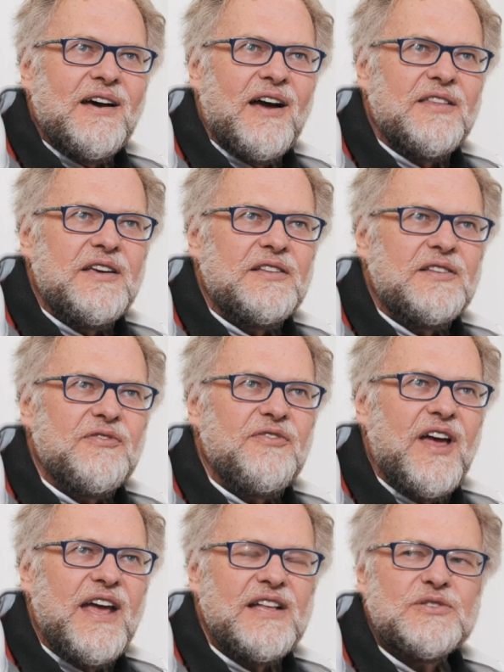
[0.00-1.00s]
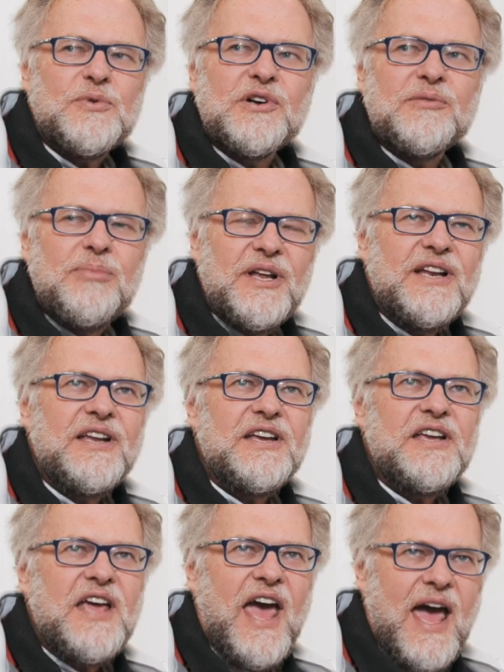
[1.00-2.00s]
I think the fans were completely
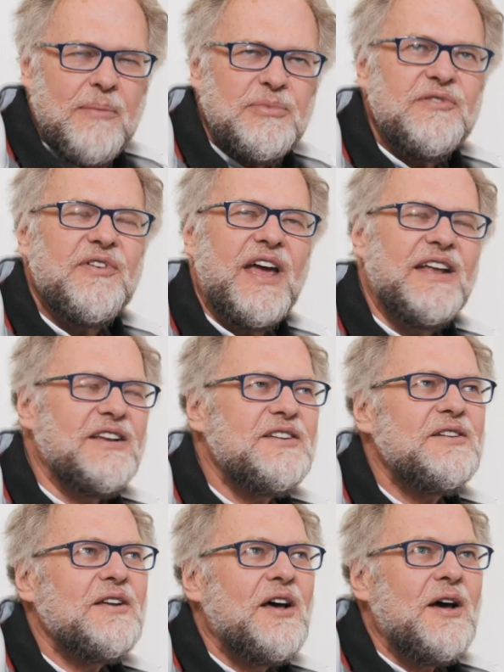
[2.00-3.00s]
captivated